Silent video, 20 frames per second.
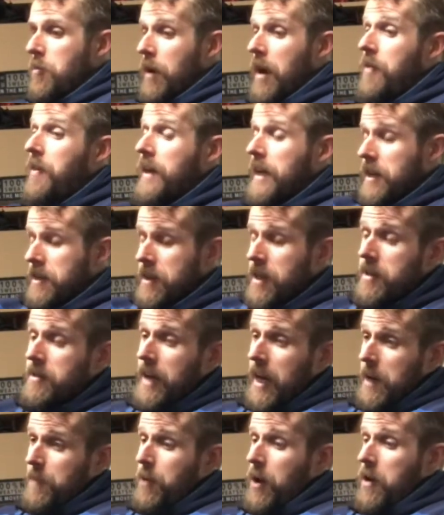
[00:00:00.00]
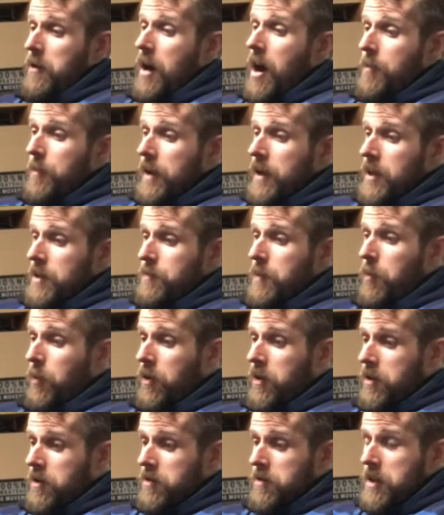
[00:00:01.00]
But I think it did kind of putter out because people
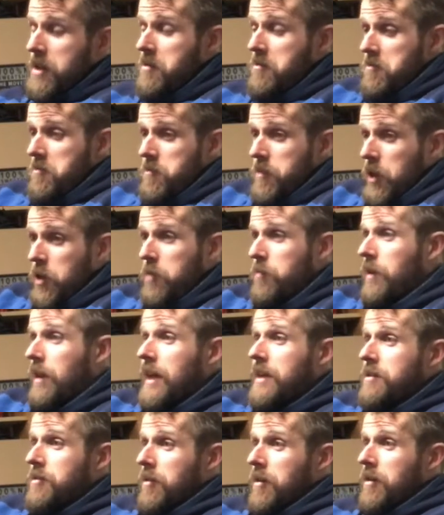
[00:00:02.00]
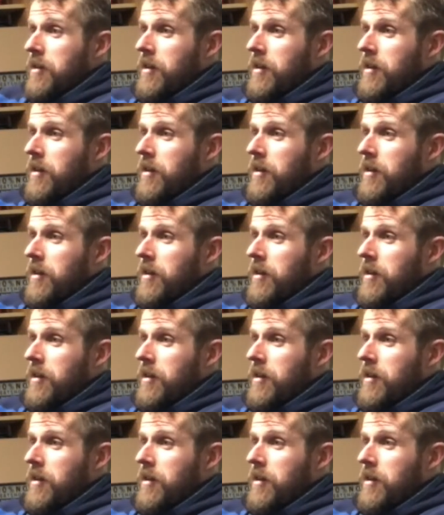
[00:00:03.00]
couldn't relate to it.